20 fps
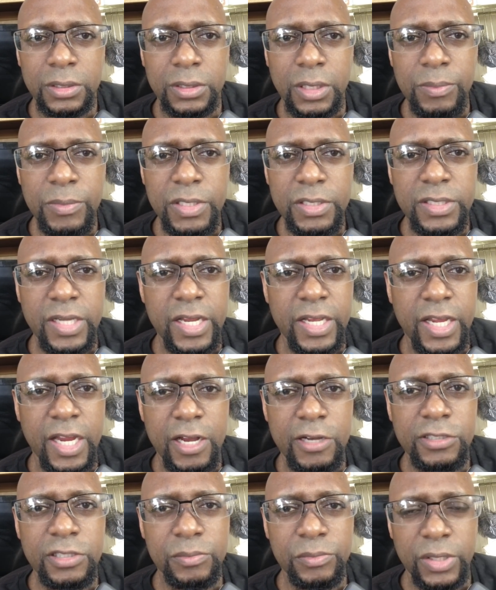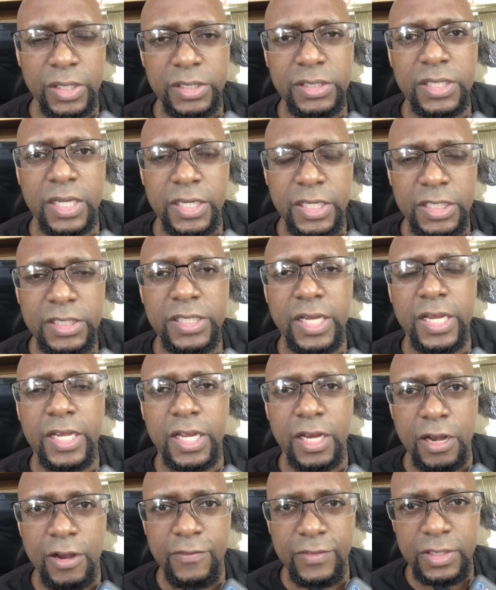Let me take care of some things I need to
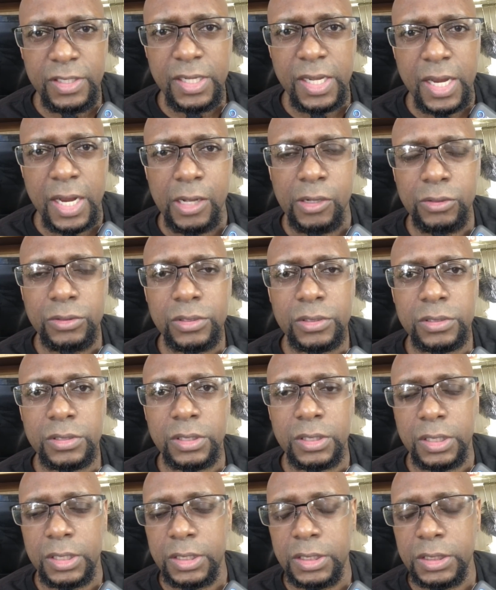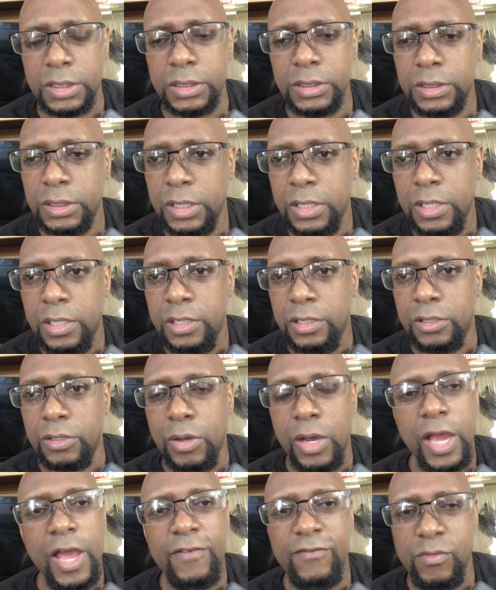take care of at the house. Uh, you
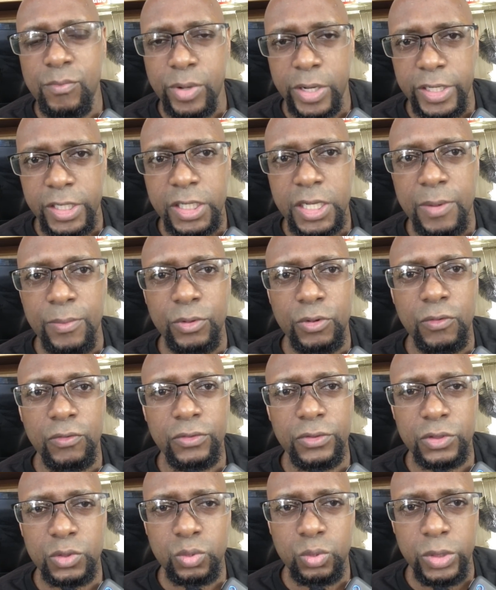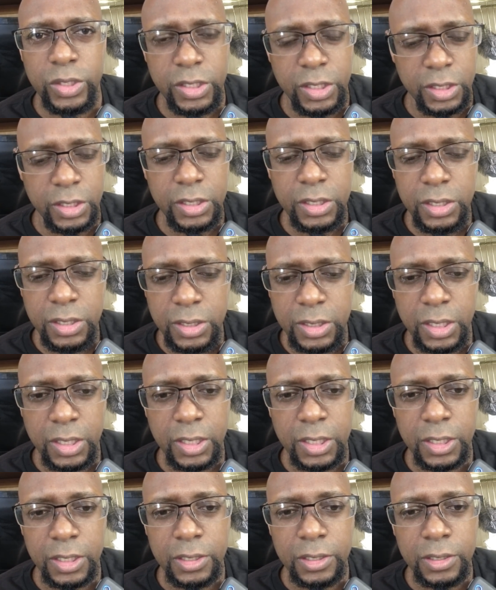know, I have a buddy coming over this weekend,
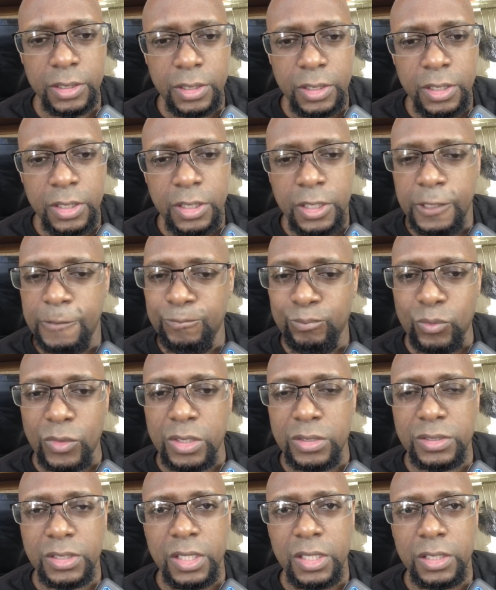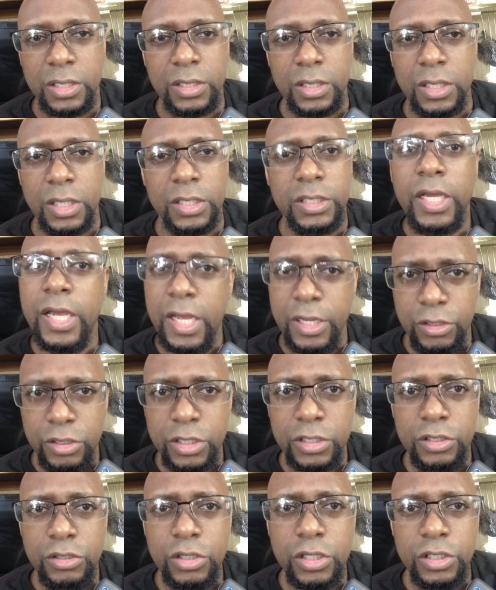and I was like, uh, yeah,
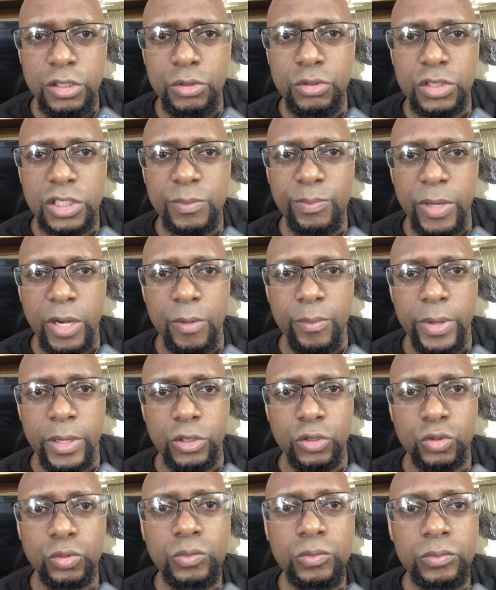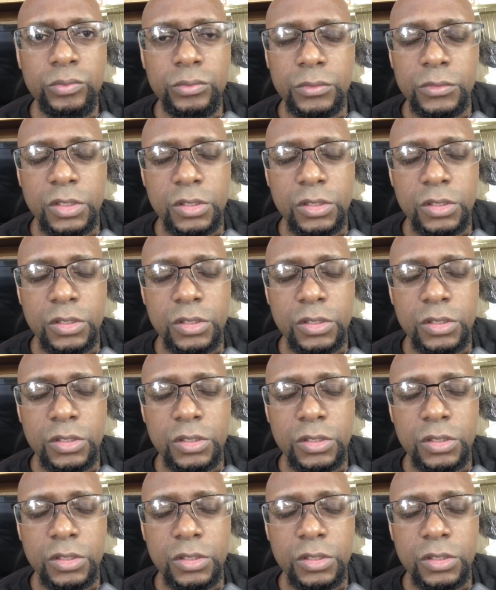you can, you can use the spare bedroom.